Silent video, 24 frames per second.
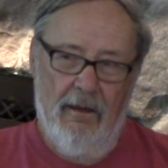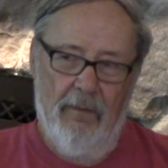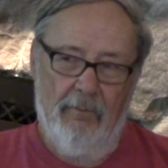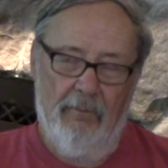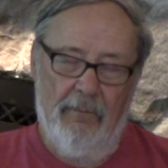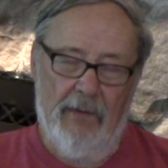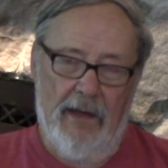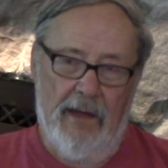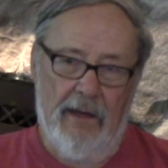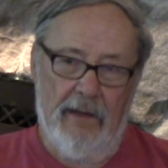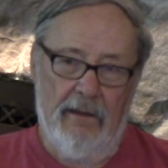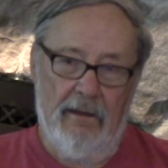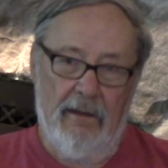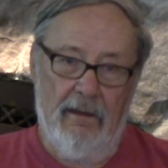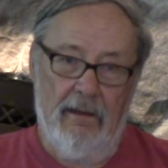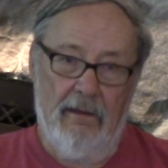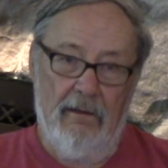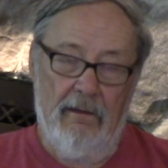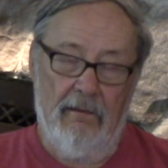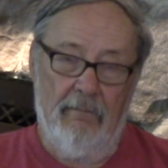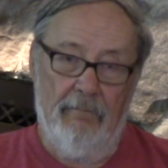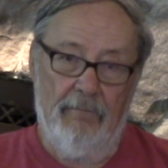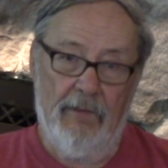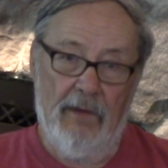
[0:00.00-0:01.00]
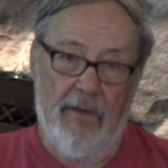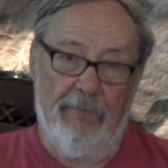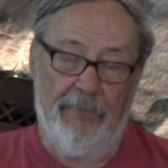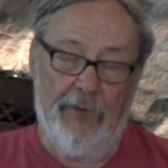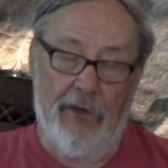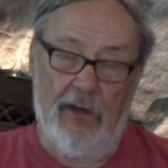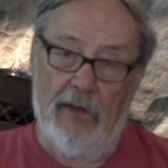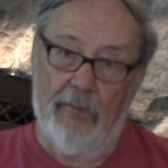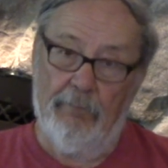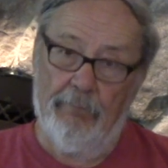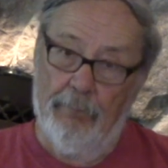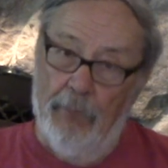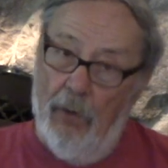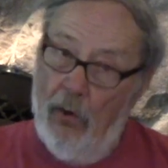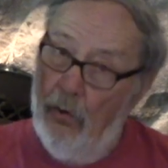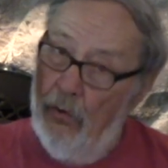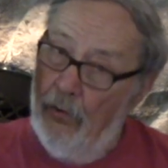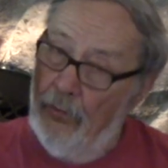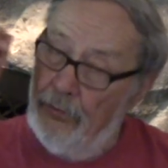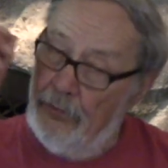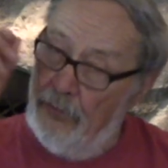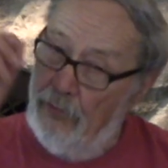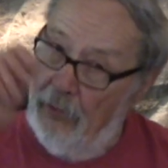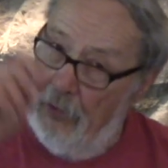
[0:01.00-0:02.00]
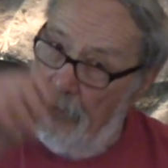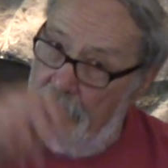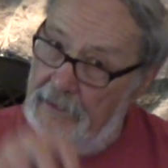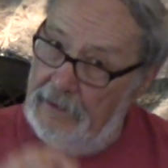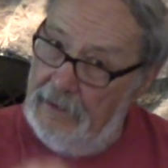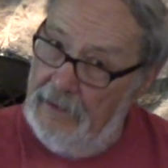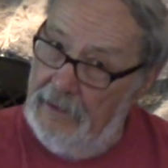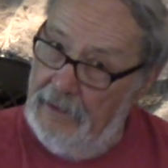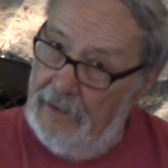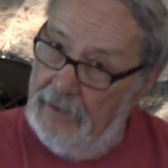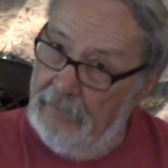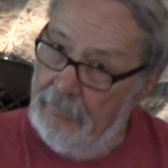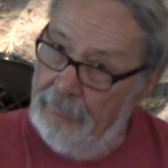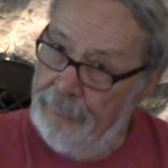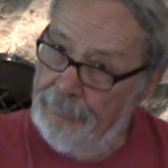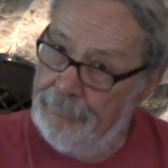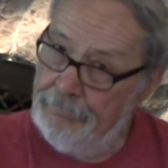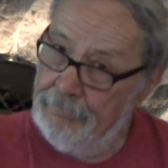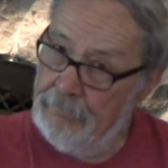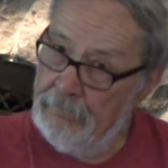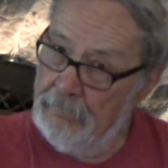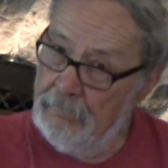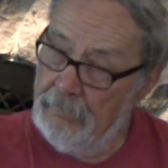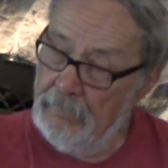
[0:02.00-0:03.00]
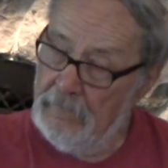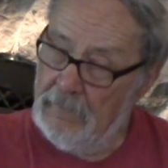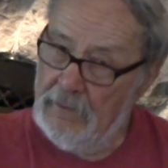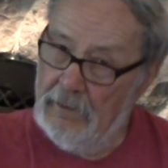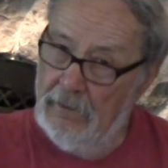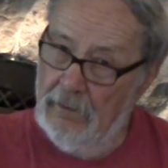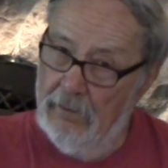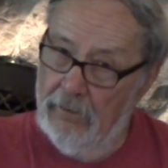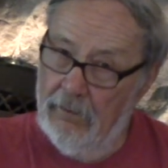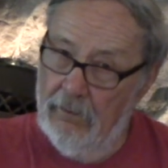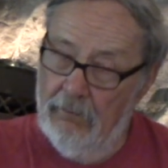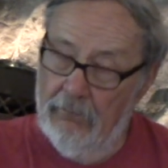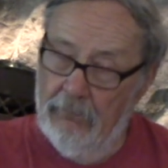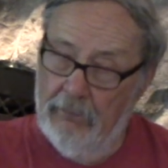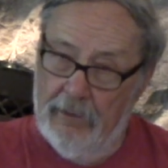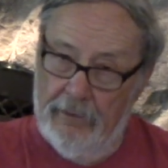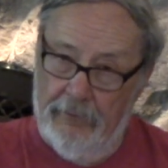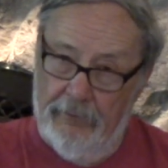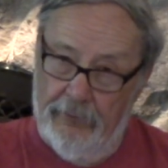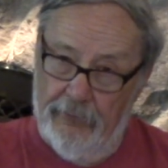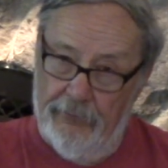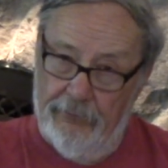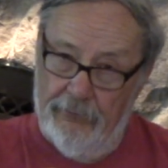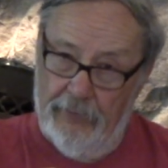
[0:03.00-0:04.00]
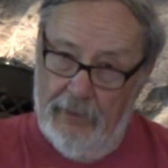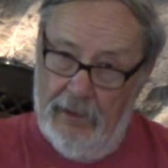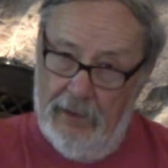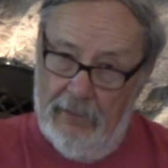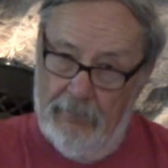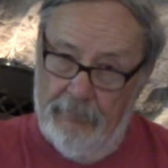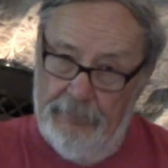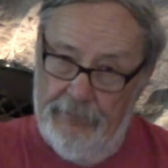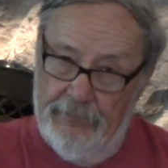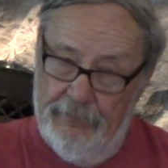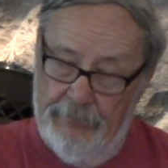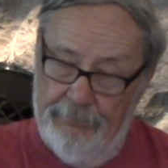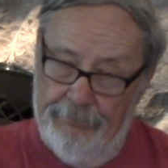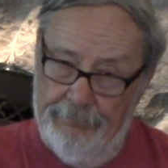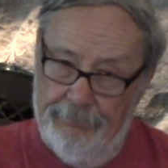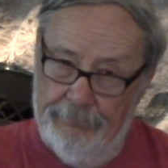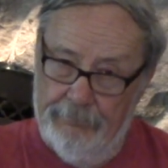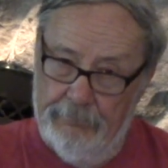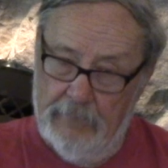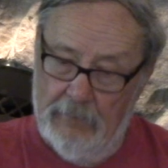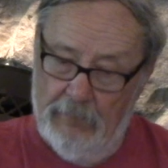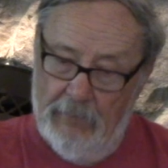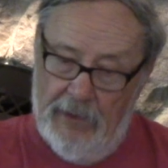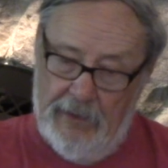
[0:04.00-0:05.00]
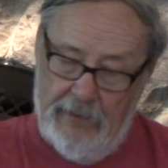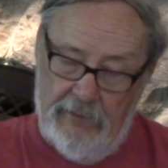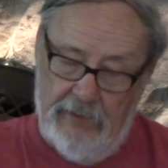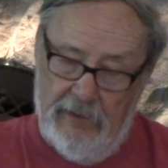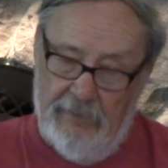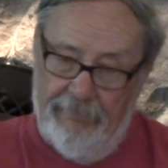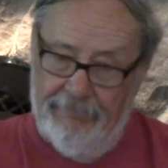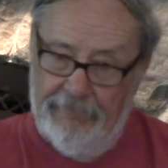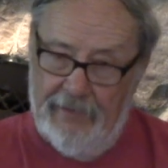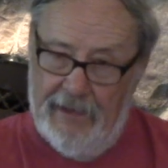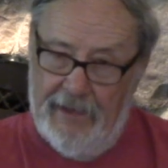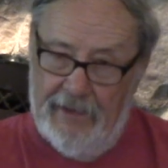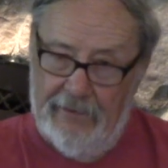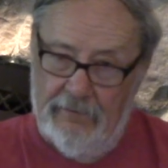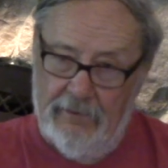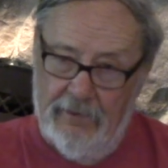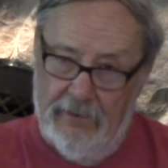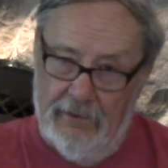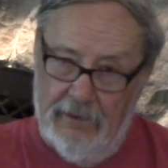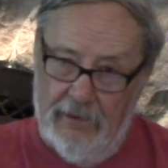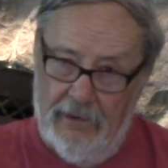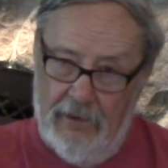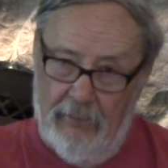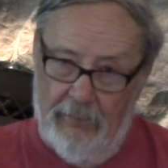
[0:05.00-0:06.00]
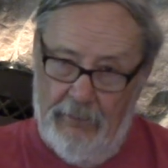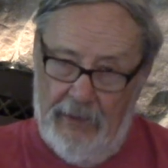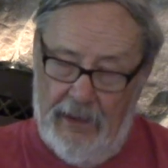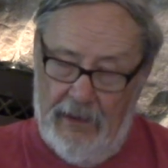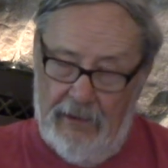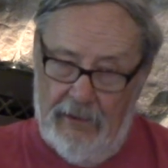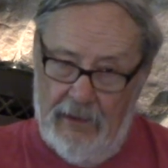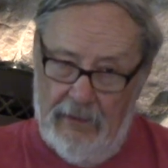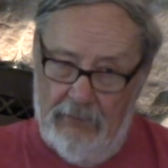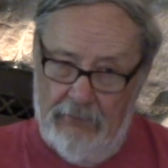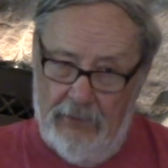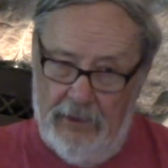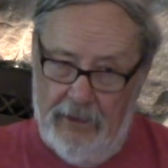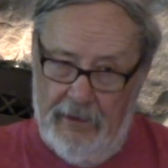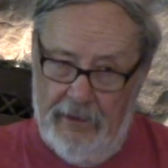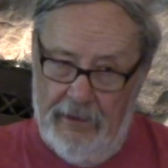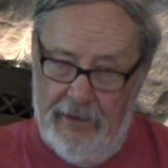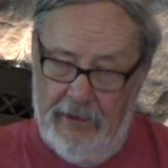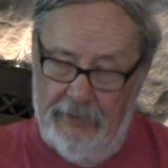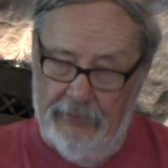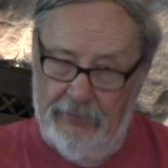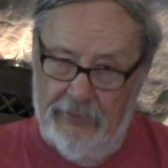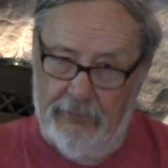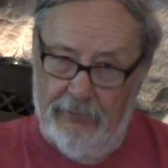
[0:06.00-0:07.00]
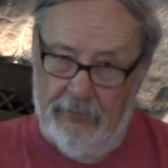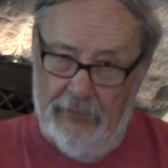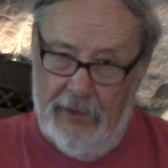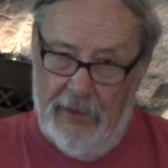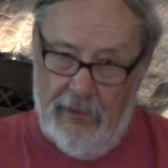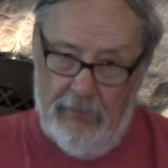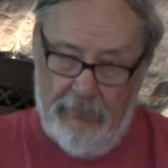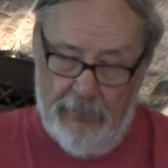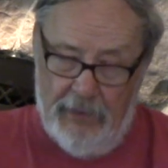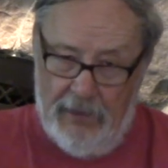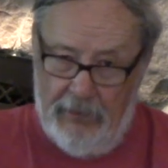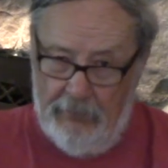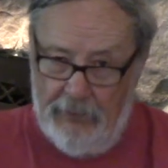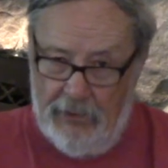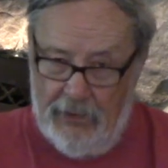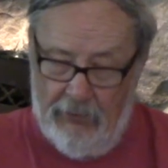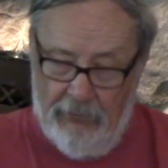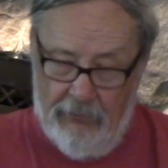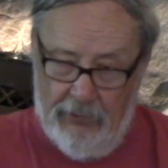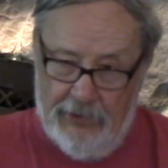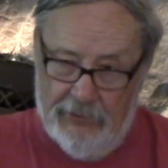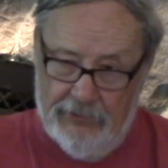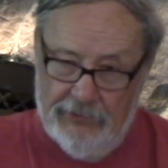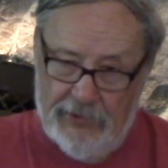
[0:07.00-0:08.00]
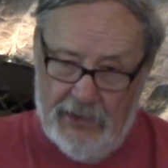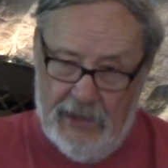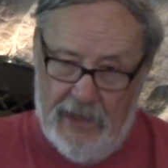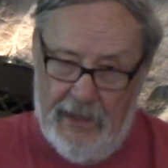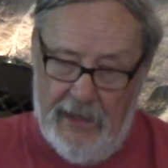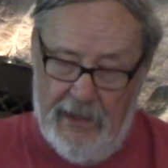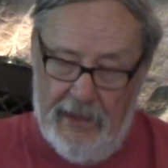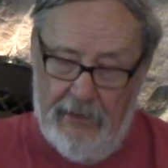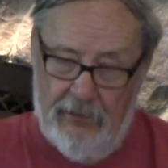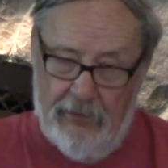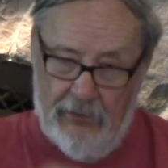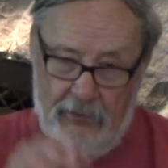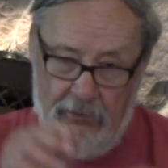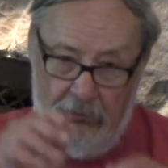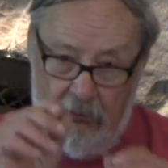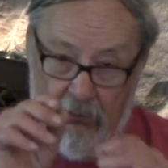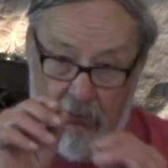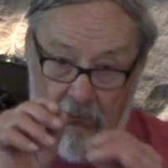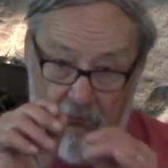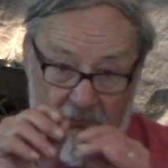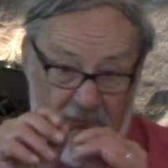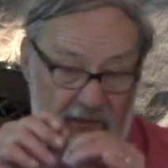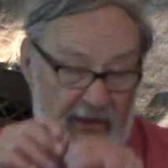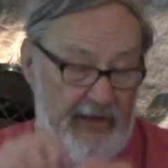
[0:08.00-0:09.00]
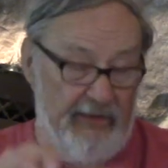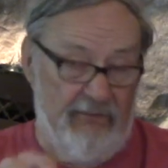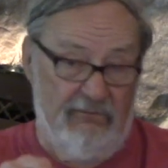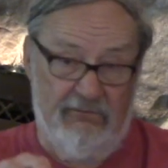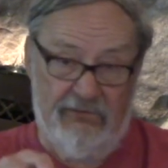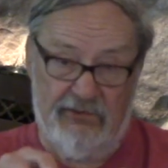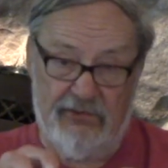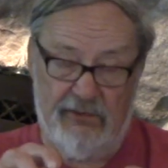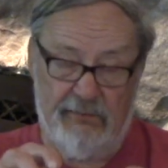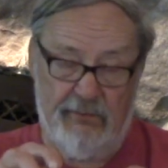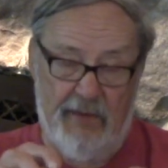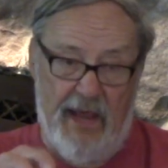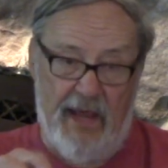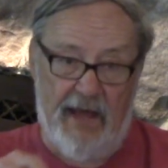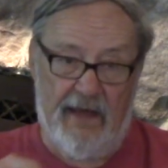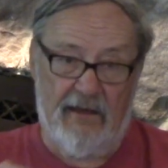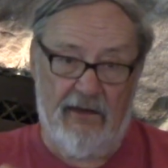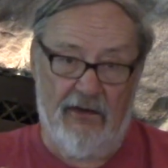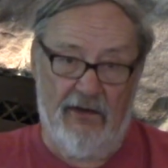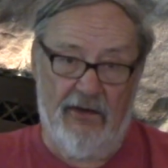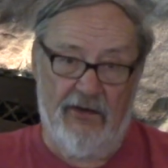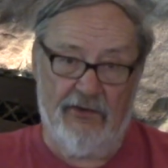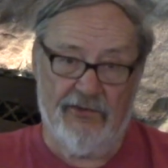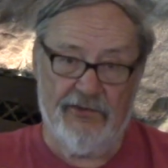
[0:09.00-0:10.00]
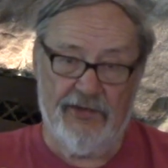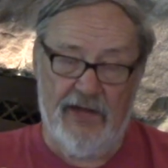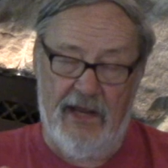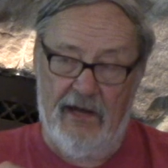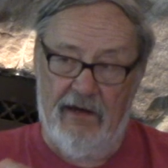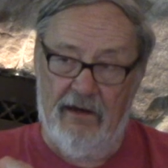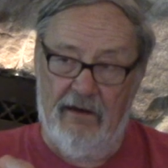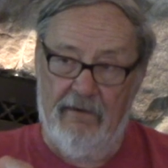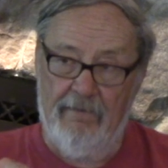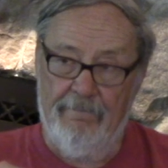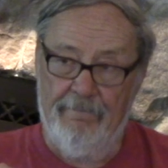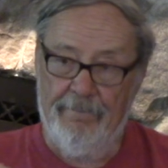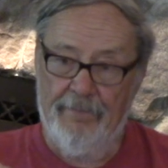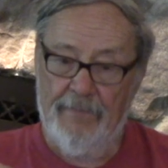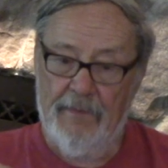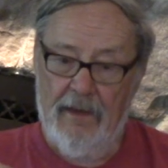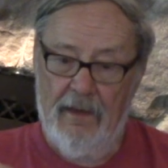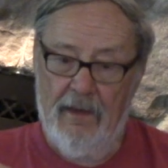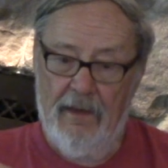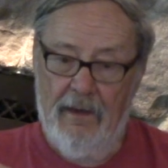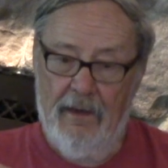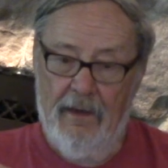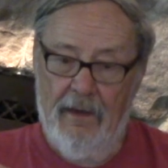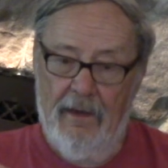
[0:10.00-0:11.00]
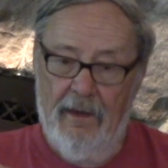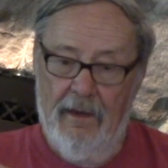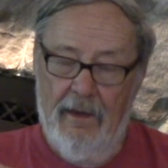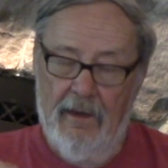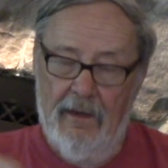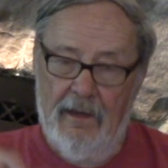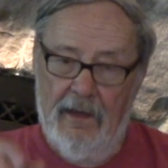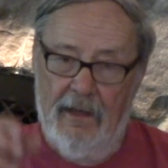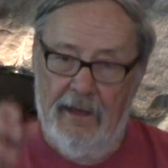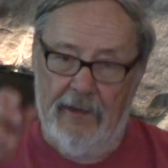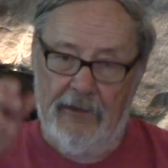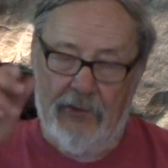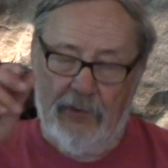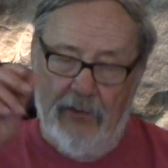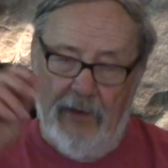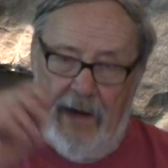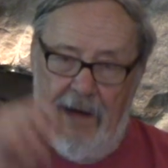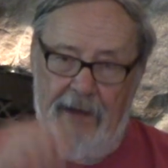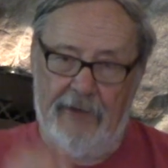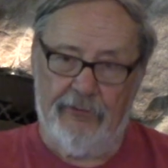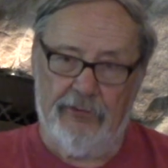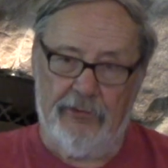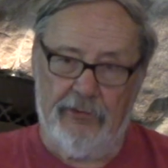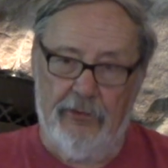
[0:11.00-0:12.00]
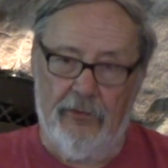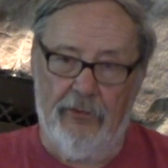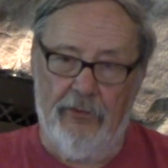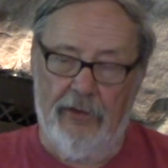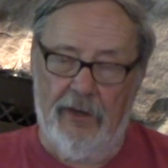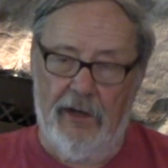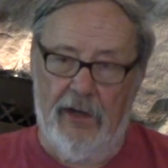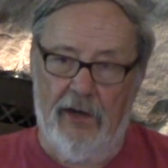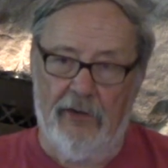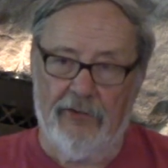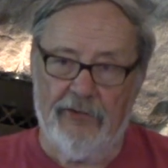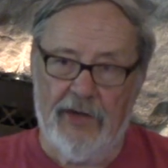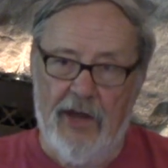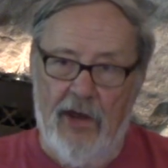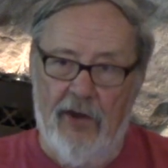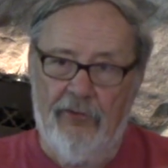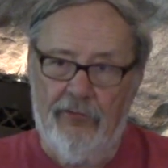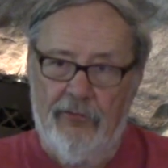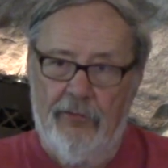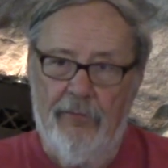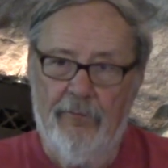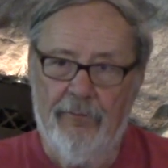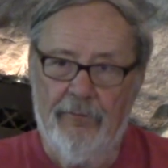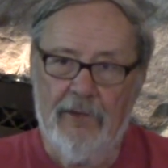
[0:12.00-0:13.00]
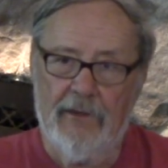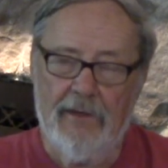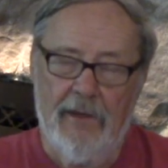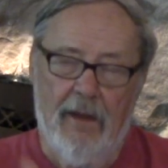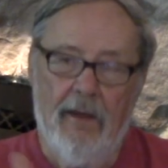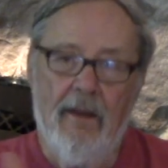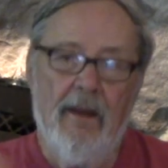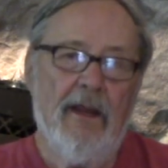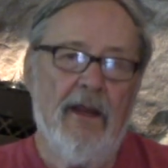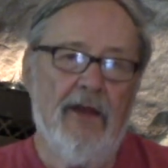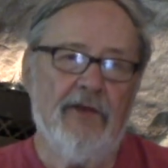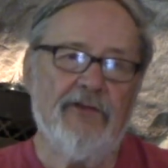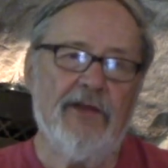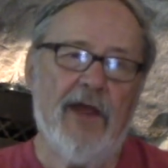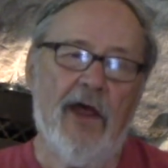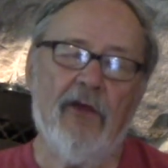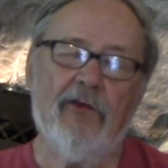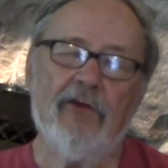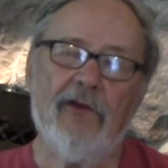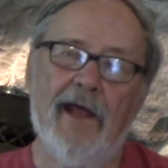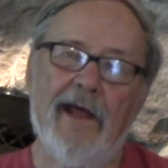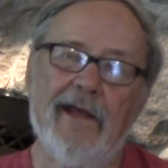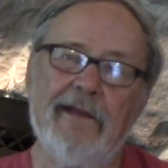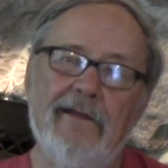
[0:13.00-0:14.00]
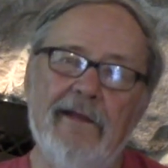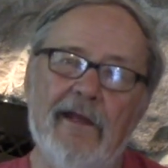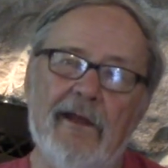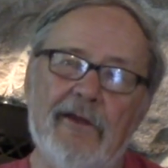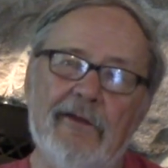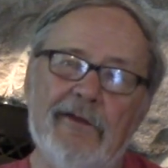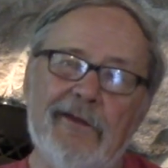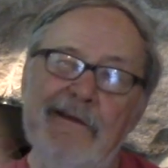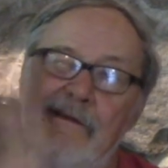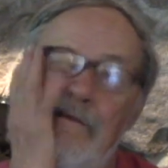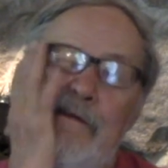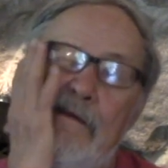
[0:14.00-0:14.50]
But if you hit bone going in, you know, one of those ribs might deflect a little bit when it hits the rib, maybe on one side or right smack in the center. It cracks through there. It sounds like this.